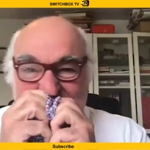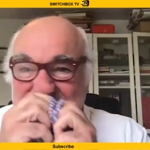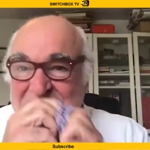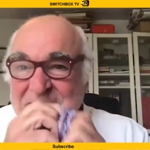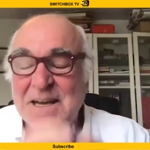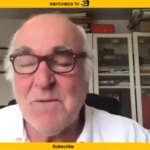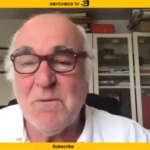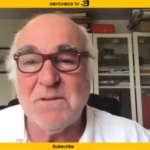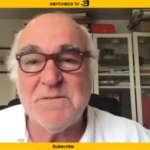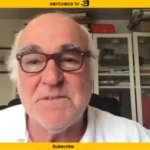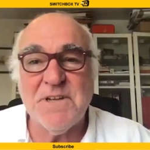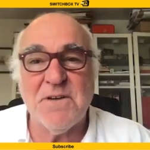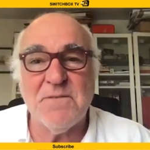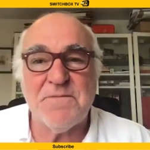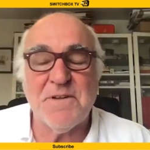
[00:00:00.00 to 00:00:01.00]
Well, you
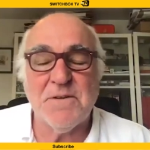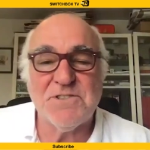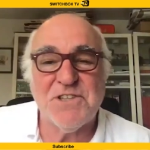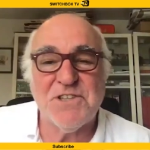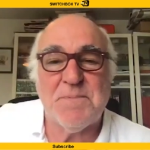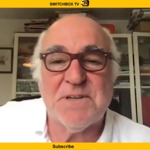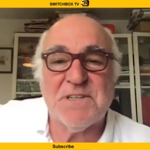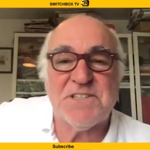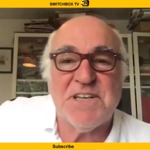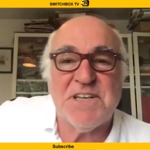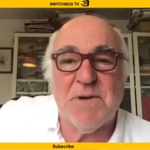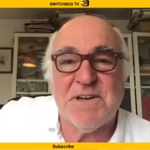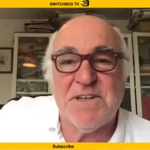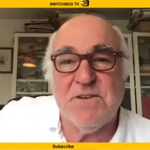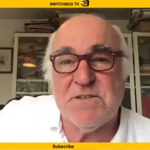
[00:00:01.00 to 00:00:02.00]
know, Phil Jupitus, he
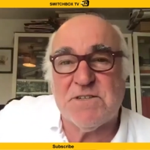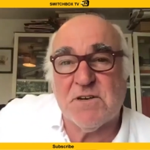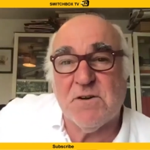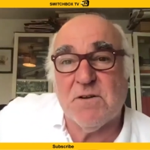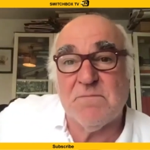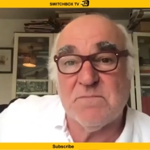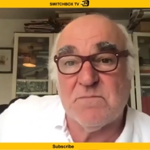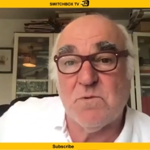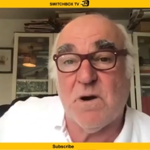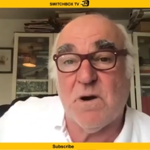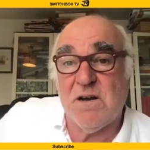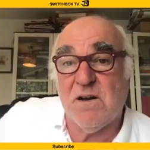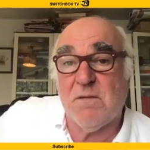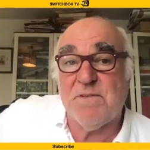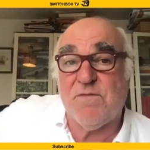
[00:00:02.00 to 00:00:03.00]
used to go on quite
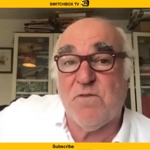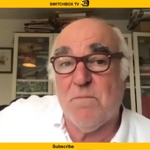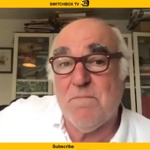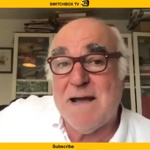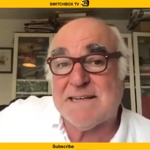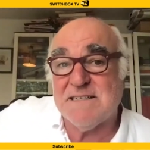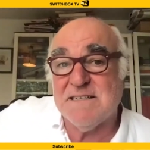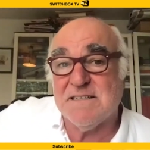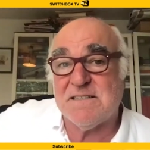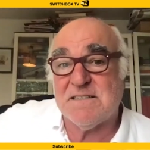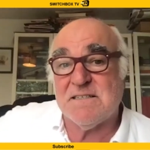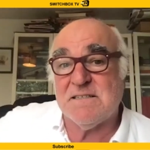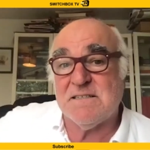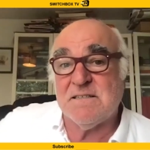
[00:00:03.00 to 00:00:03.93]
a lot before Madness.